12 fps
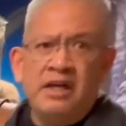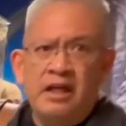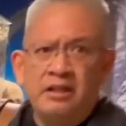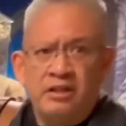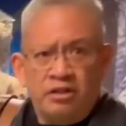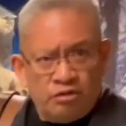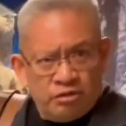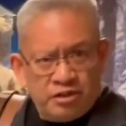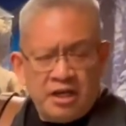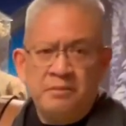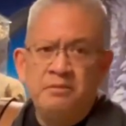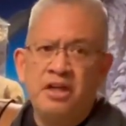out that their
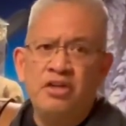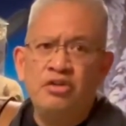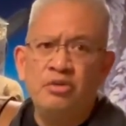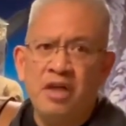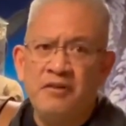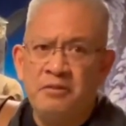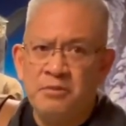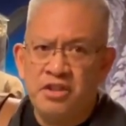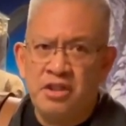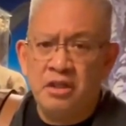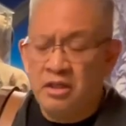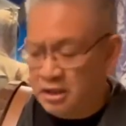Type 92 heavy
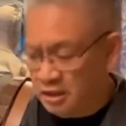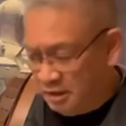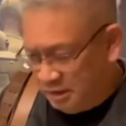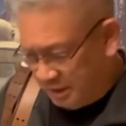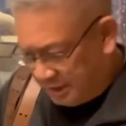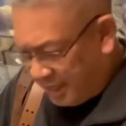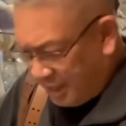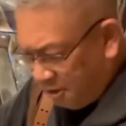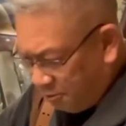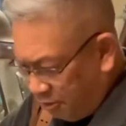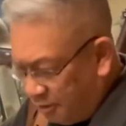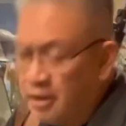machine gun,
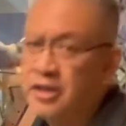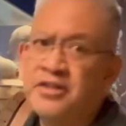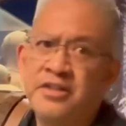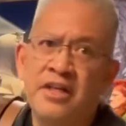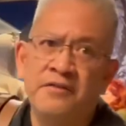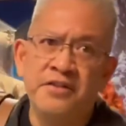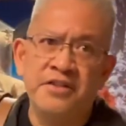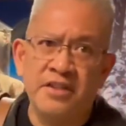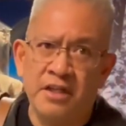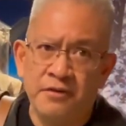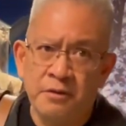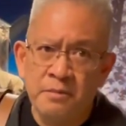calibered in
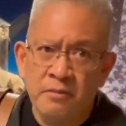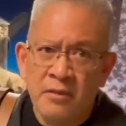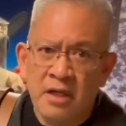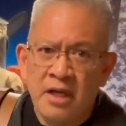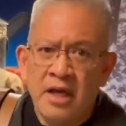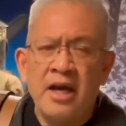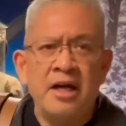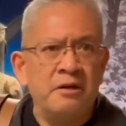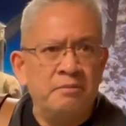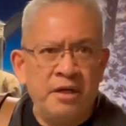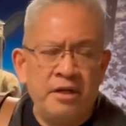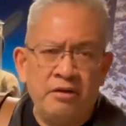7.7, had a
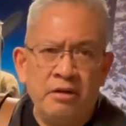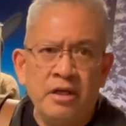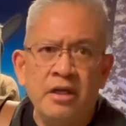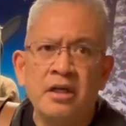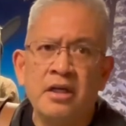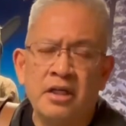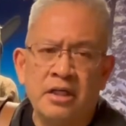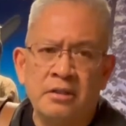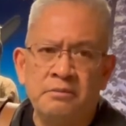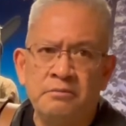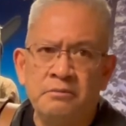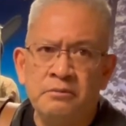better
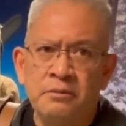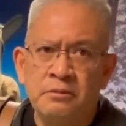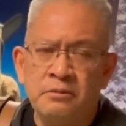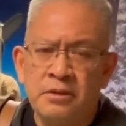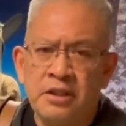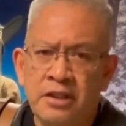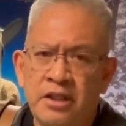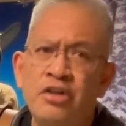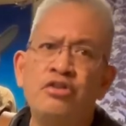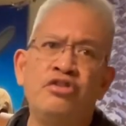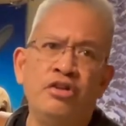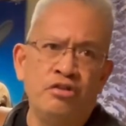
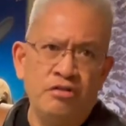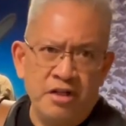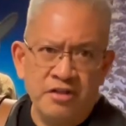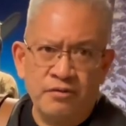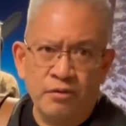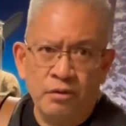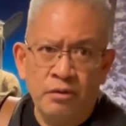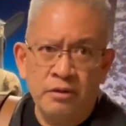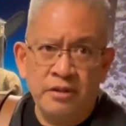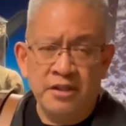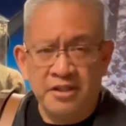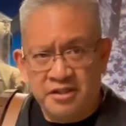energy transfer
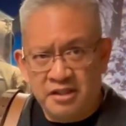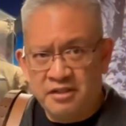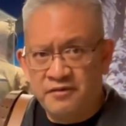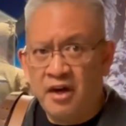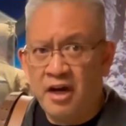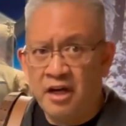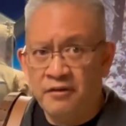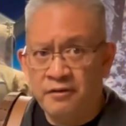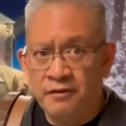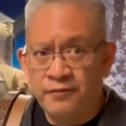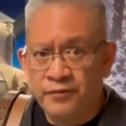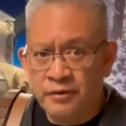than the 6.5.
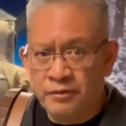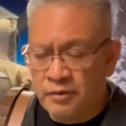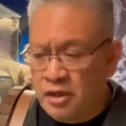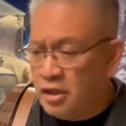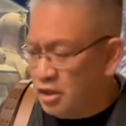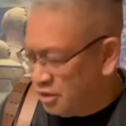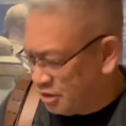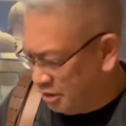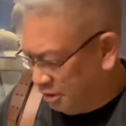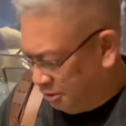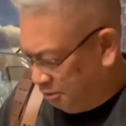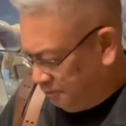
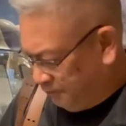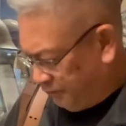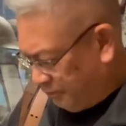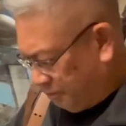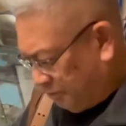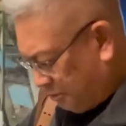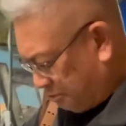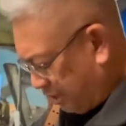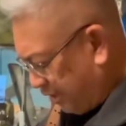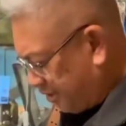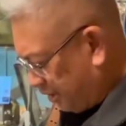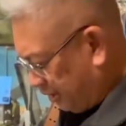So
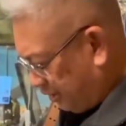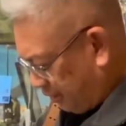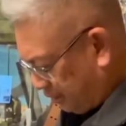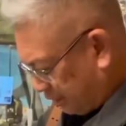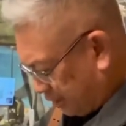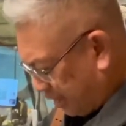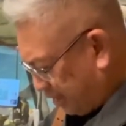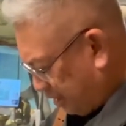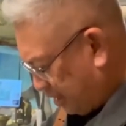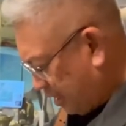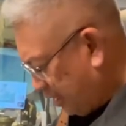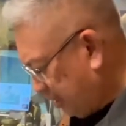basically, the
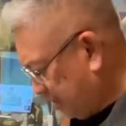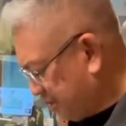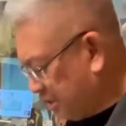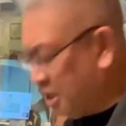99 is an